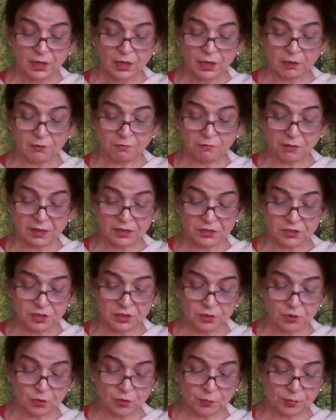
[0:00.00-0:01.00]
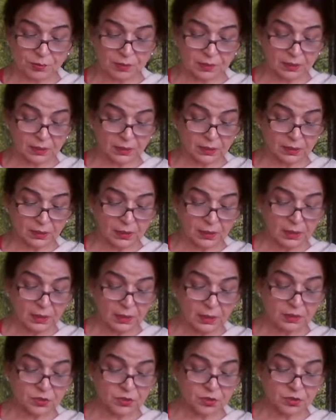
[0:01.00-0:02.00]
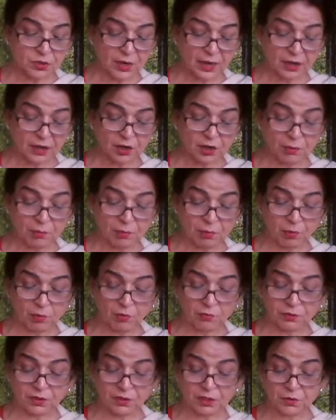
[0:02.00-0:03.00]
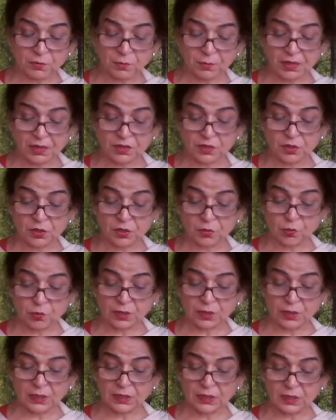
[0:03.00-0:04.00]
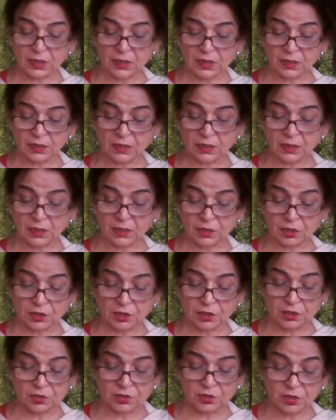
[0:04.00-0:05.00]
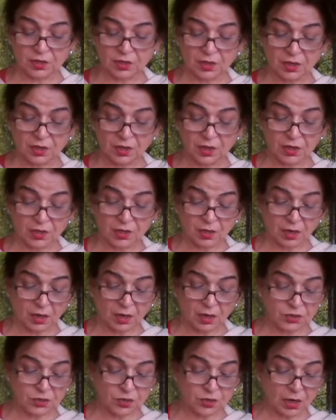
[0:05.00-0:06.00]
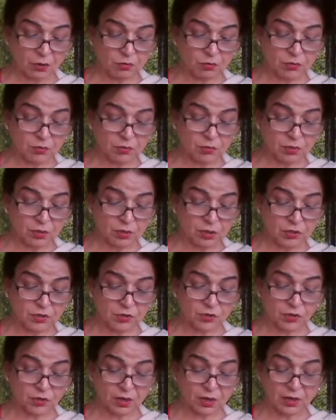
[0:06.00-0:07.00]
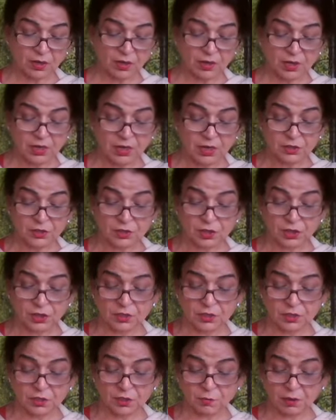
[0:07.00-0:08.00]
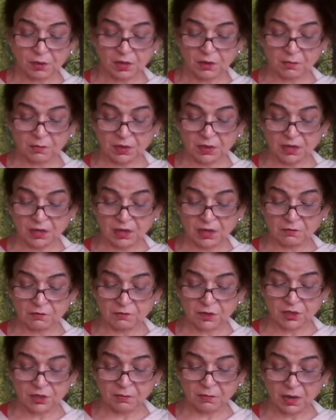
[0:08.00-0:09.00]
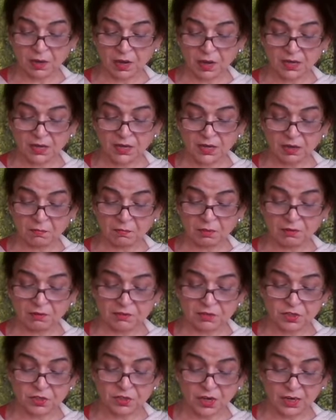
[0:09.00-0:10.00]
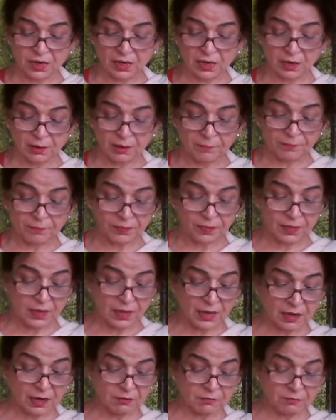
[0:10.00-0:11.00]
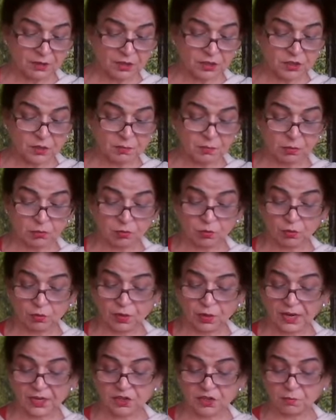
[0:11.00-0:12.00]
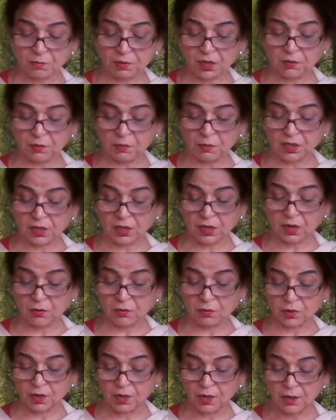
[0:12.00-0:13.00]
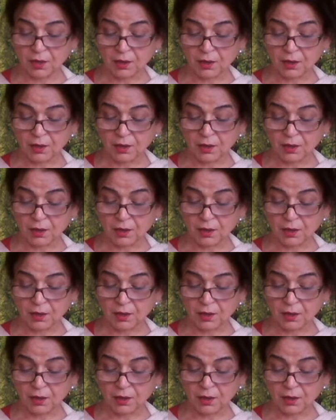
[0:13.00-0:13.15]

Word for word: He fetches Supratik a staggering blow with his mace. Quick as anything, the creature darts out its trunk, seizes Bhim, and lifts him high above its head. The elephant is about to dash Bhim on the ground.